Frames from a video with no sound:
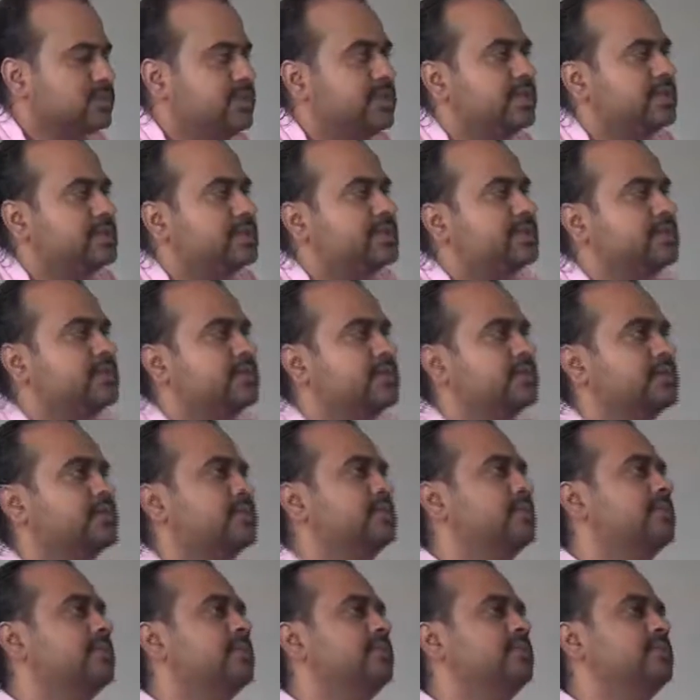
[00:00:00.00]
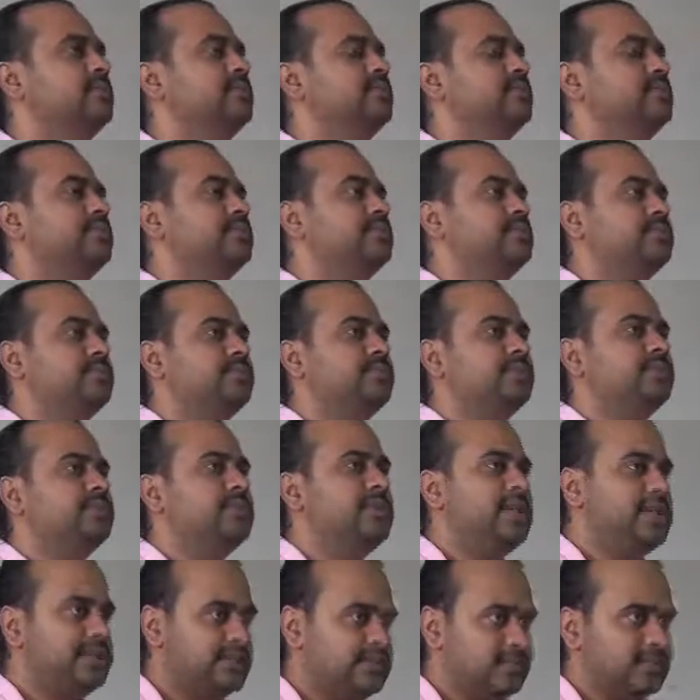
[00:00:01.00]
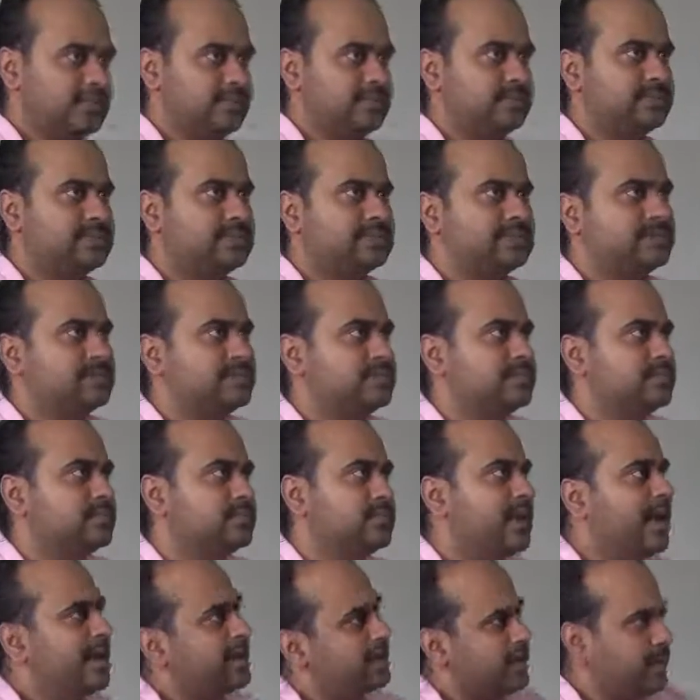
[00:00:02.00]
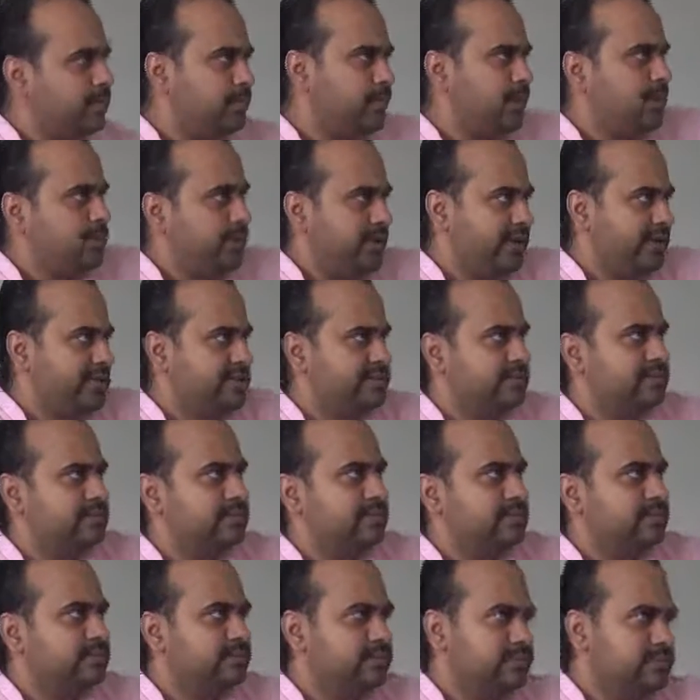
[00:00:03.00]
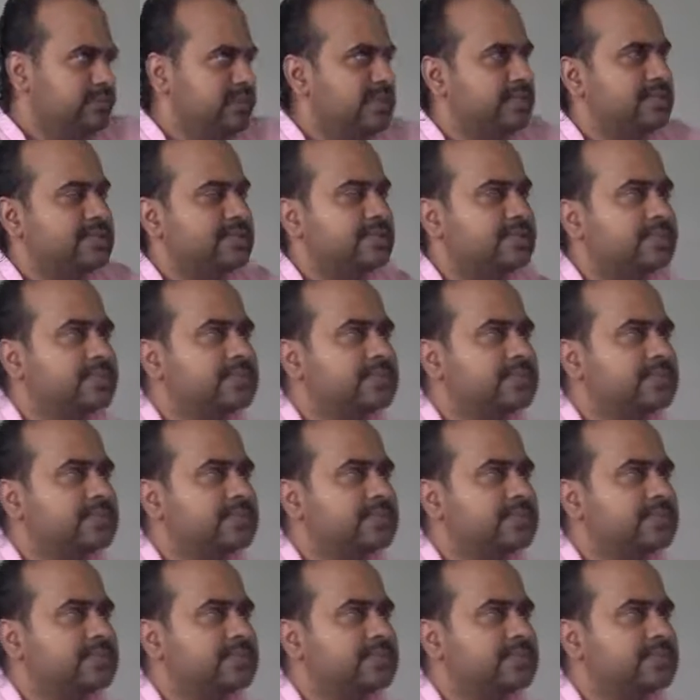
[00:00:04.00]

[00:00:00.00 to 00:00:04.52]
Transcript: Yes. Yes. I'll come to you next. Yes.